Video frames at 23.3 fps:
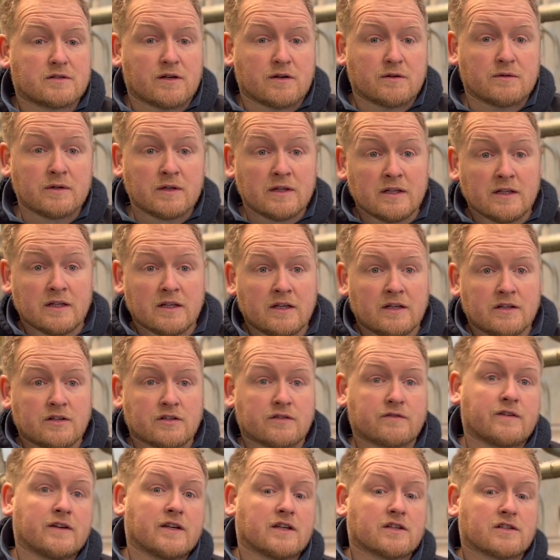So,
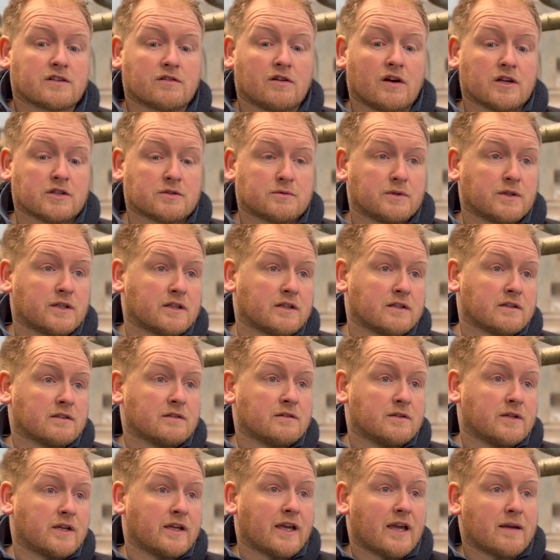just fingers crossed we can
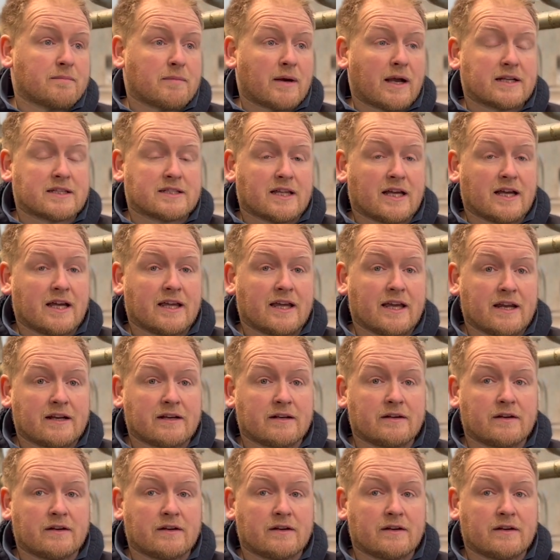get back to that again,